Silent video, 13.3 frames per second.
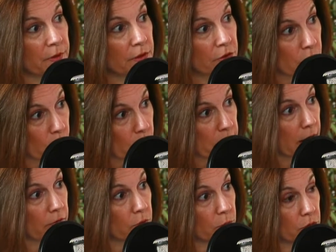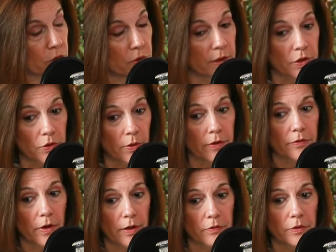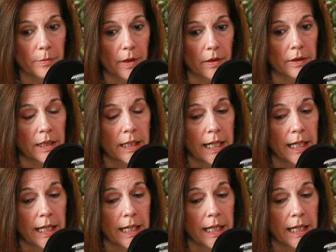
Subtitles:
So we have to reduce that. So I fought for about